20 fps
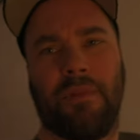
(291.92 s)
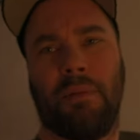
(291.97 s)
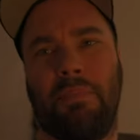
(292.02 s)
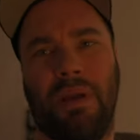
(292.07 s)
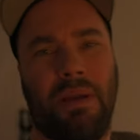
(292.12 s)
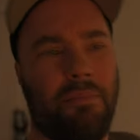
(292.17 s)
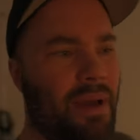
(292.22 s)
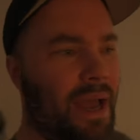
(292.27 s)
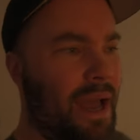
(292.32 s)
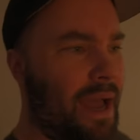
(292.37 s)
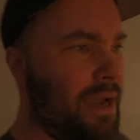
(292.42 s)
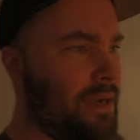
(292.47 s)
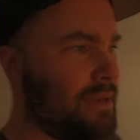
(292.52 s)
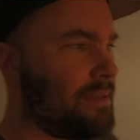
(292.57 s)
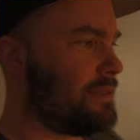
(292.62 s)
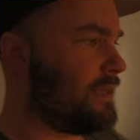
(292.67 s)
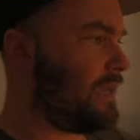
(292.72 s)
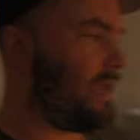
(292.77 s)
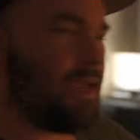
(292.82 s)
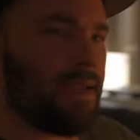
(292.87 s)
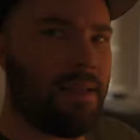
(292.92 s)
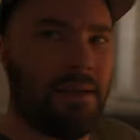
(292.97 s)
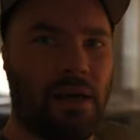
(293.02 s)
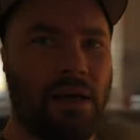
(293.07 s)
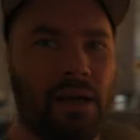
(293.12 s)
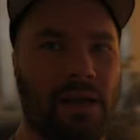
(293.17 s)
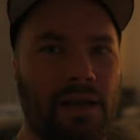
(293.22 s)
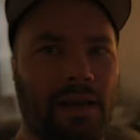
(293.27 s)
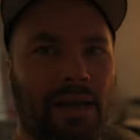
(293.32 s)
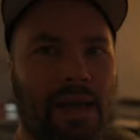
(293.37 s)
beanbags and
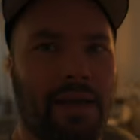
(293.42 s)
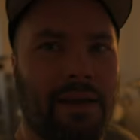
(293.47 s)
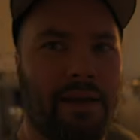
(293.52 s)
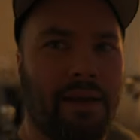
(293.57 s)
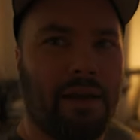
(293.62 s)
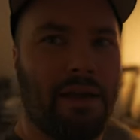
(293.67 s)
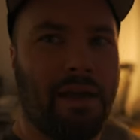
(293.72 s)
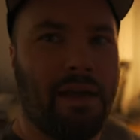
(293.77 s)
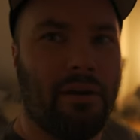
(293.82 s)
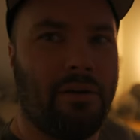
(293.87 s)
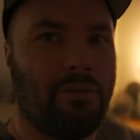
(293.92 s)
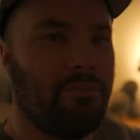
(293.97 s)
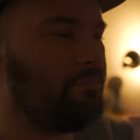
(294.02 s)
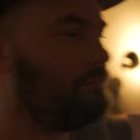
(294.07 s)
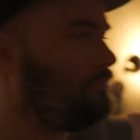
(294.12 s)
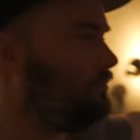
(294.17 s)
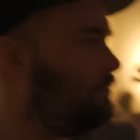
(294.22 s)
I edit here.